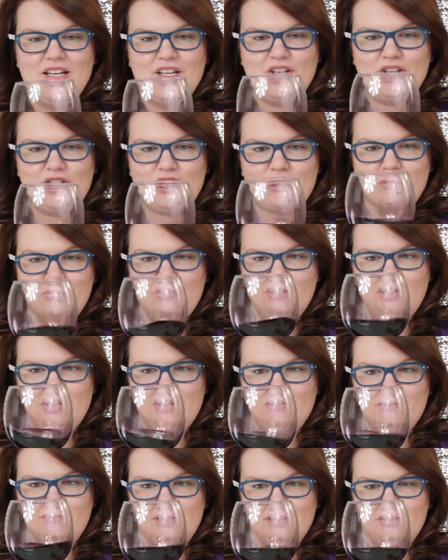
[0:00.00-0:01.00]
Usually
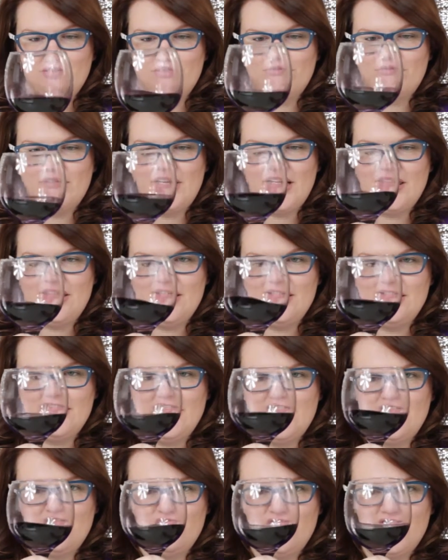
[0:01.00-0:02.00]
you wouldn't drink this
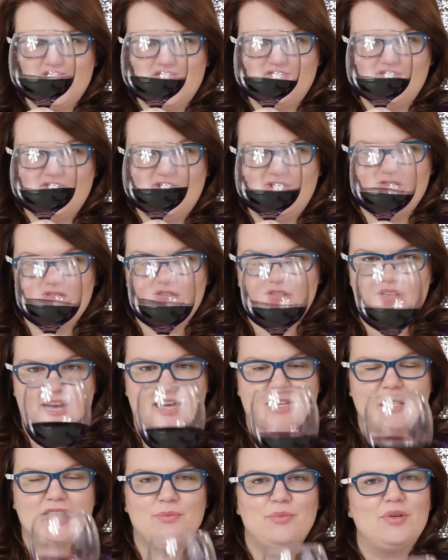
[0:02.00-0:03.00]
out of such a large
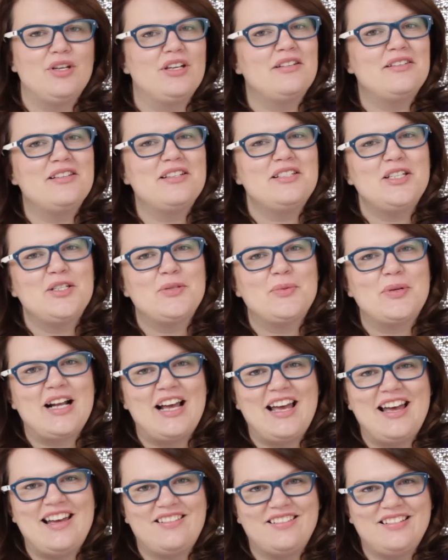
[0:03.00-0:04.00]
glass, but this is what
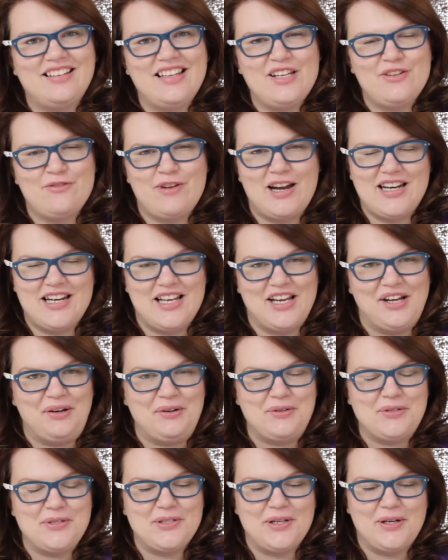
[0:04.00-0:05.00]
I had clean right
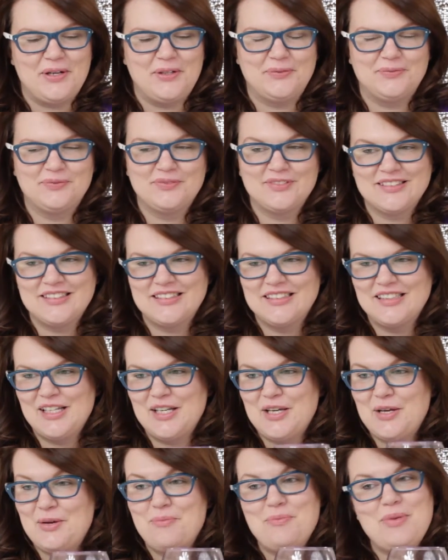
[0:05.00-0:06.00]
now, so
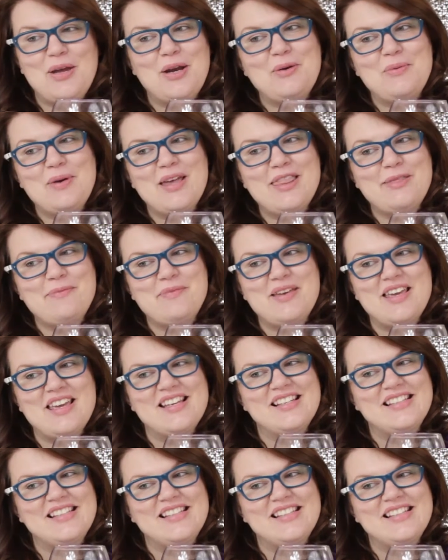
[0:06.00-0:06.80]
bear with me.